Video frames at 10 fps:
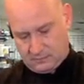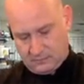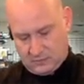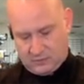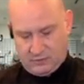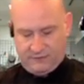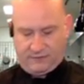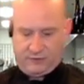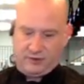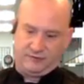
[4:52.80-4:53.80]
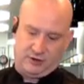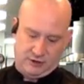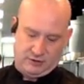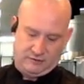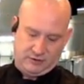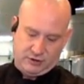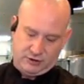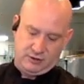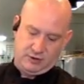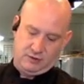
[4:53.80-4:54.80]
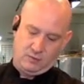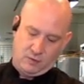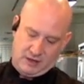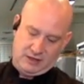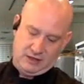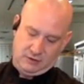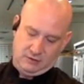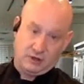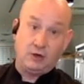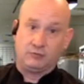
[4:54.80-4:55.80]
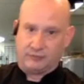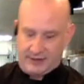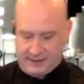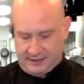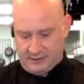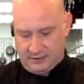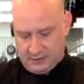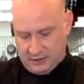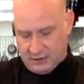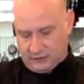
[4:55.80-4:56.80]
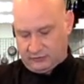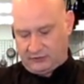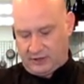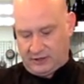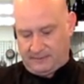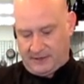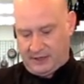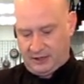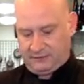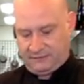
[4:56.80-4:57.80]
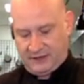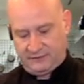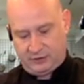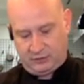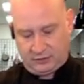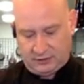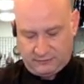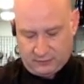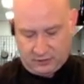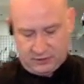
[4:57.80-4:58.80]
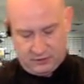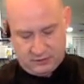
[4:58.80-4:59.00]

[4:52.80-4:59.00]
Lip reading: We have a few different onions here. You can go white, you can go red, just kind of depending on the flavor you're looking for.